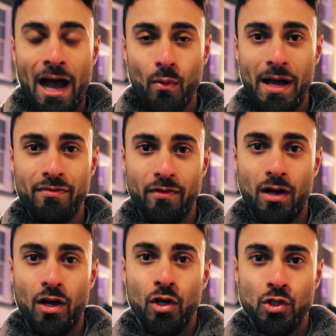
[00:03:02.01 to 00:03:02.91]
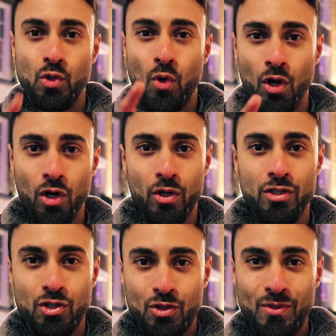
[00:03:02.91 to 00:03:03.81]
However, you're not
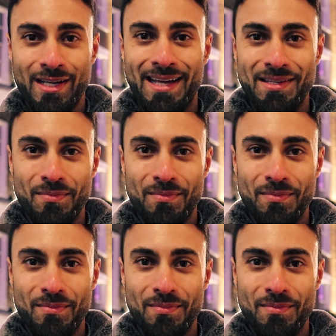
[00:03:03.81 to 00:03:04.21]
going to do that